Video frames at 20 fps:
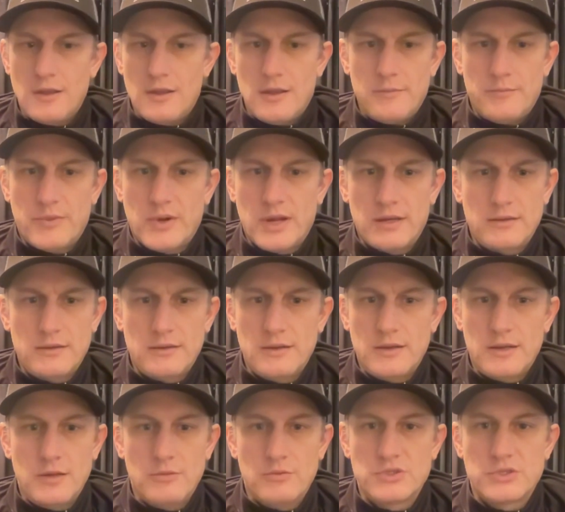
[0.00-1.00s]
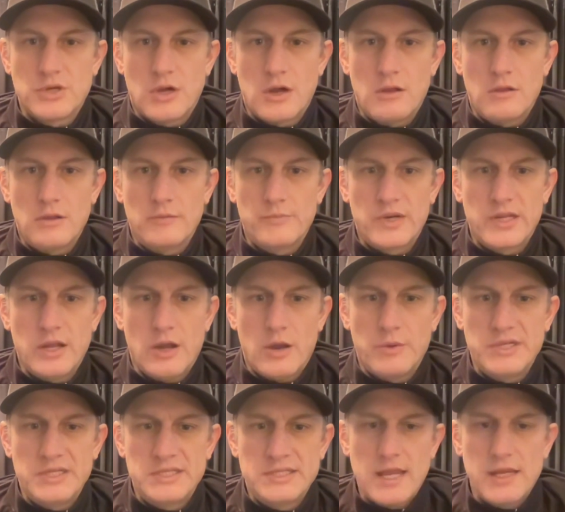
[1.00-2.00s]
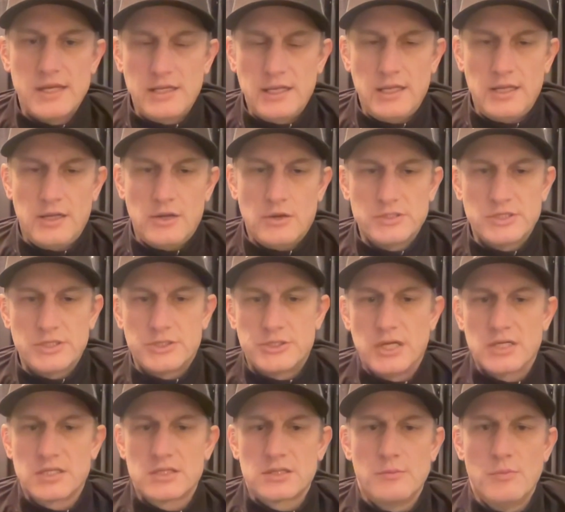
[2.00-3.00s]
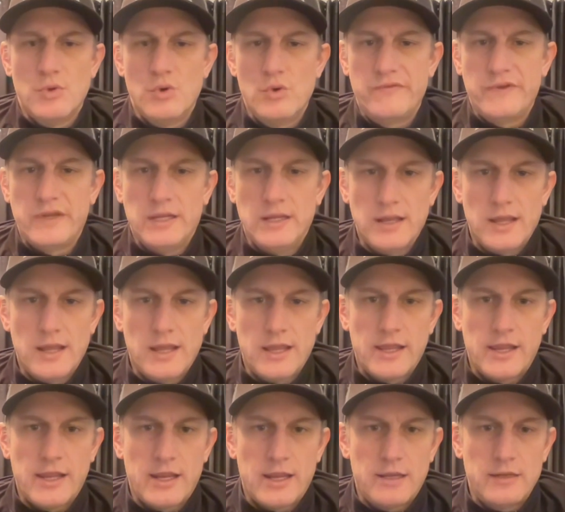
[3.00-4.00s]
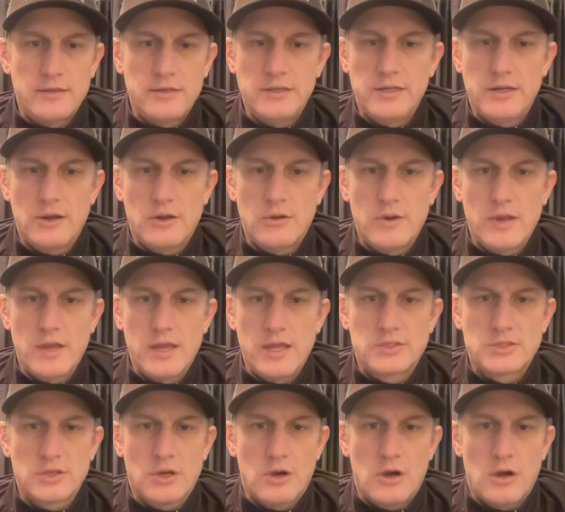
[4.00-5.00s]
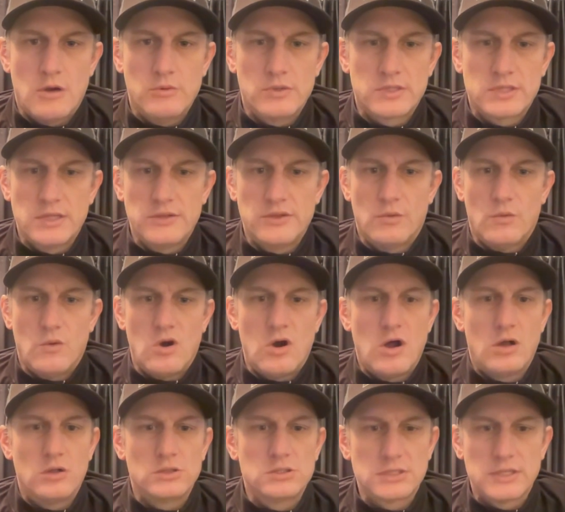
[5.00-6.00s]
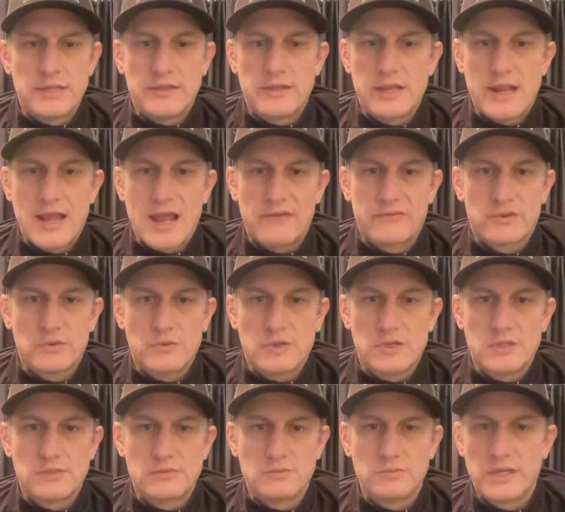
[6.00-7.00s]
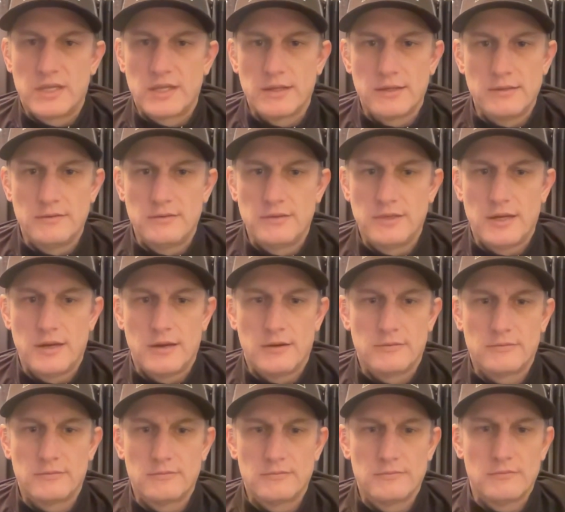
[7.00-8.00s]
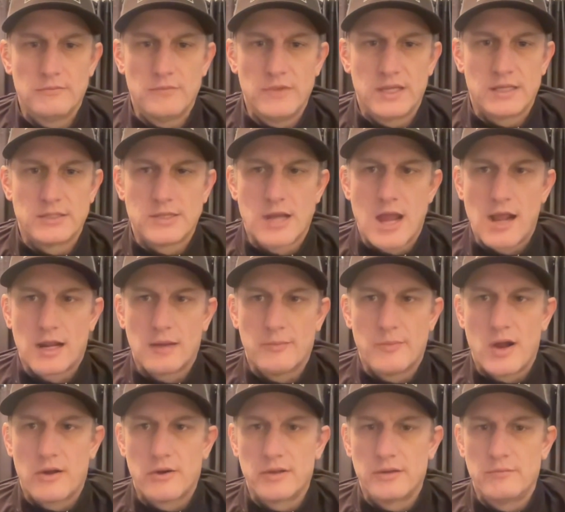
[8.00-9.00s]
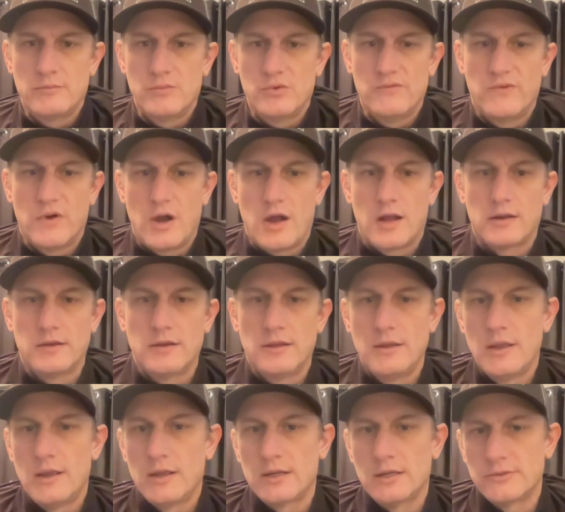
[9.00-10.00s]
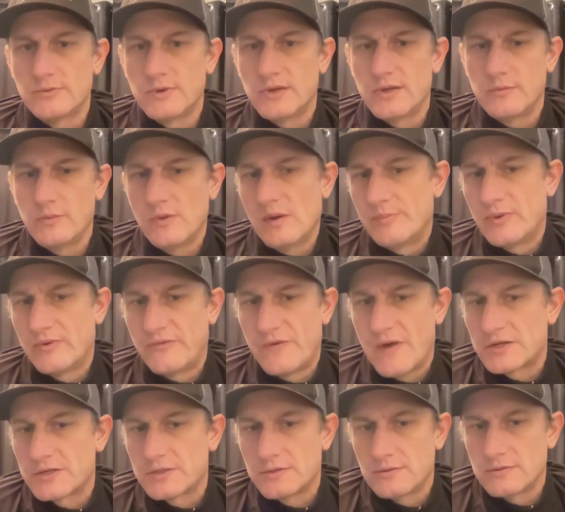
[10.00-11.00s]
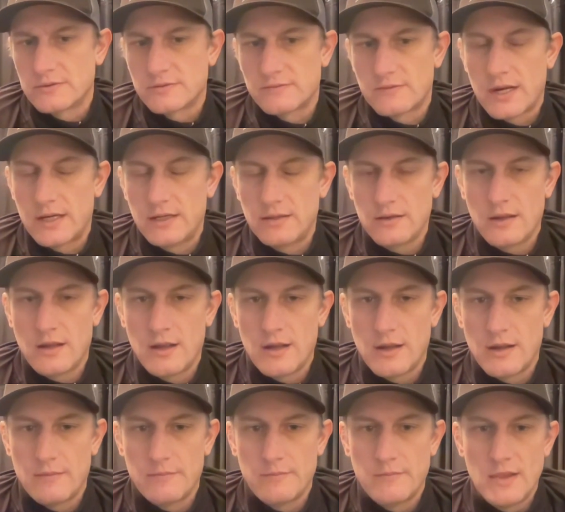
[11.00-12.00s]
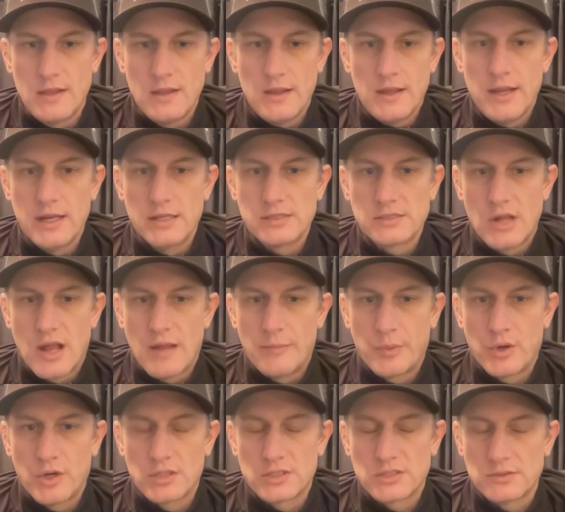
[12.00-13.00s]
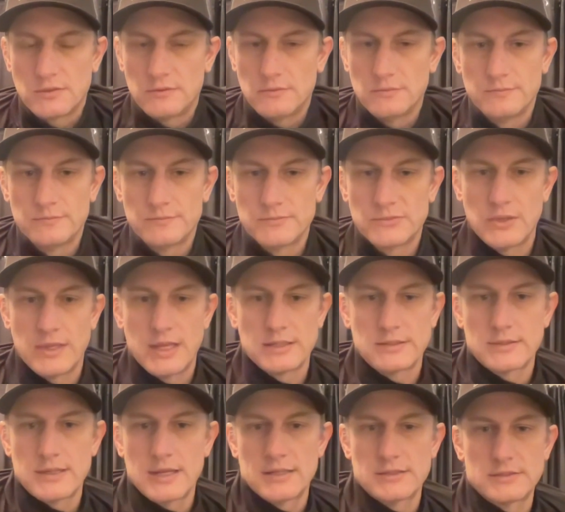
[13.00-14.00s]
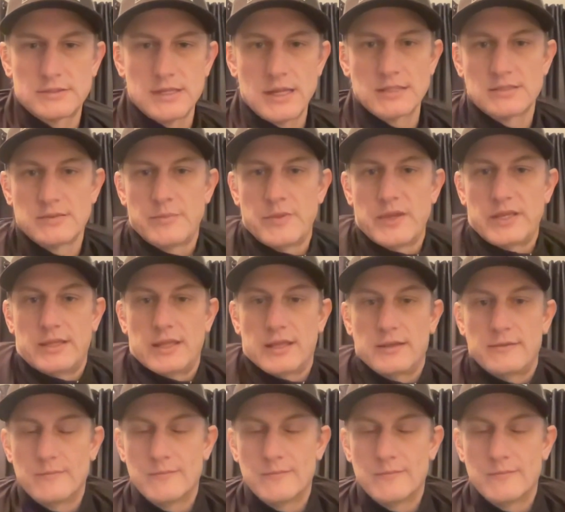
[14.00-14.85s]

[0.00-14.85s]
But he always said, he goes, it's just a movie. And, it's all within the walls. And then afterwards we can talk about it and move on because we're professionals. Right. And it's not personal. So that's a big thing.